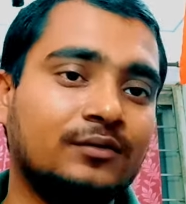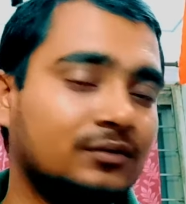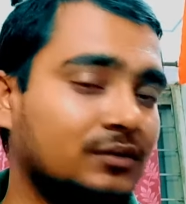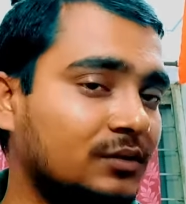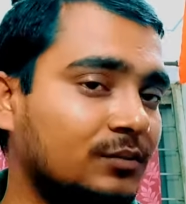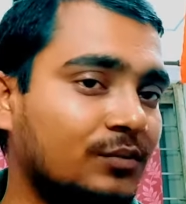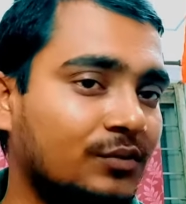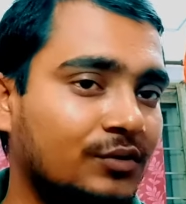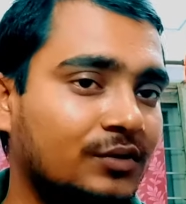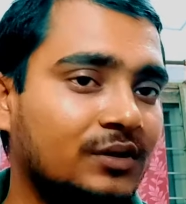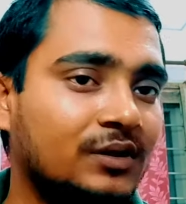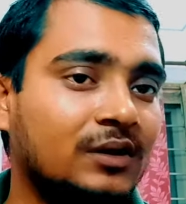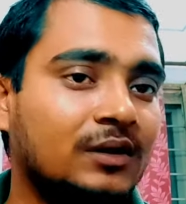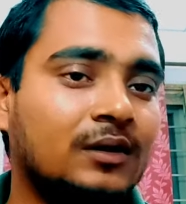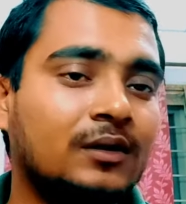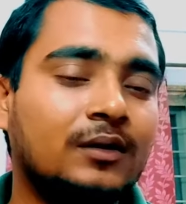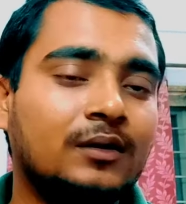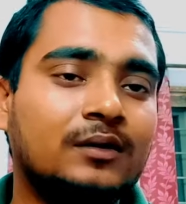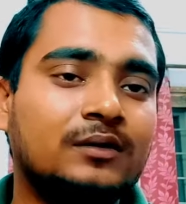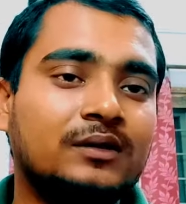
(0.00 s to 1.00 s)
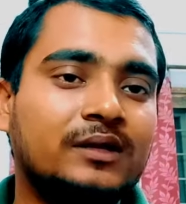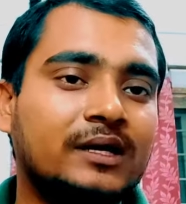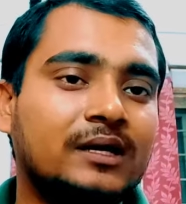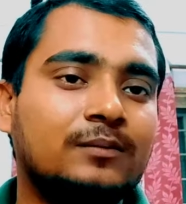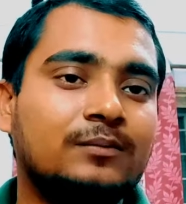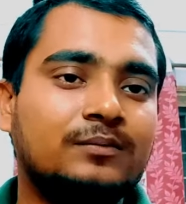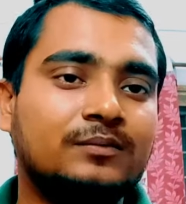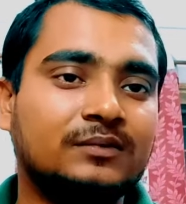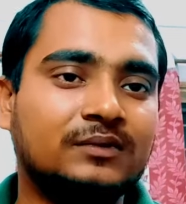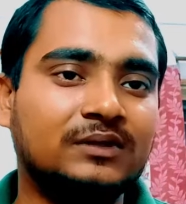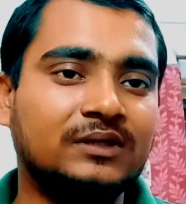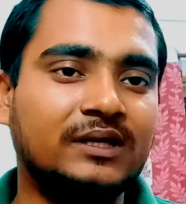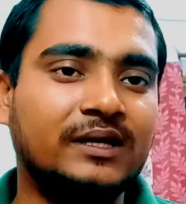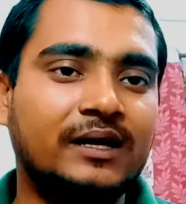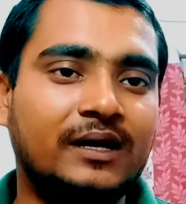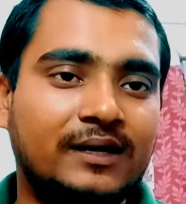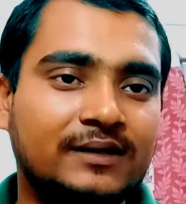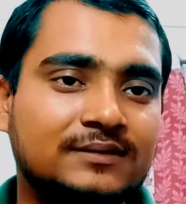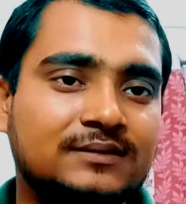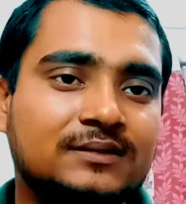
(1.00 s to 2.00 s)
on the board. They
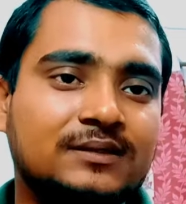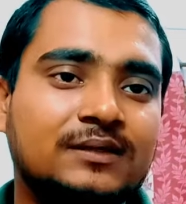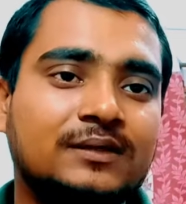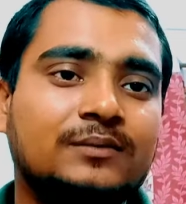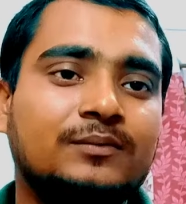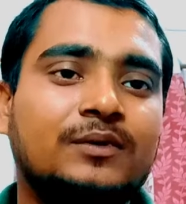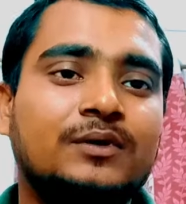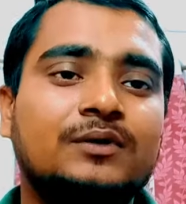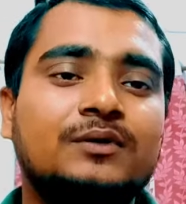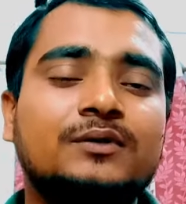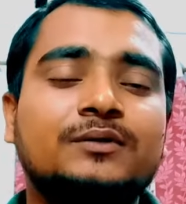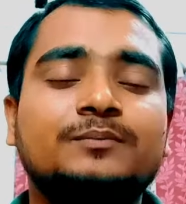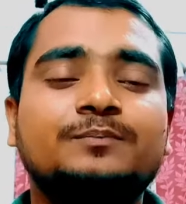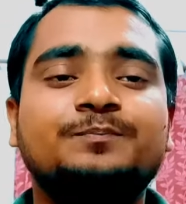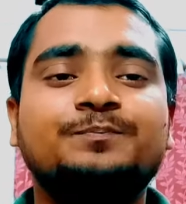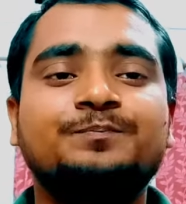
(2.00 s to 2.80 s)
ask about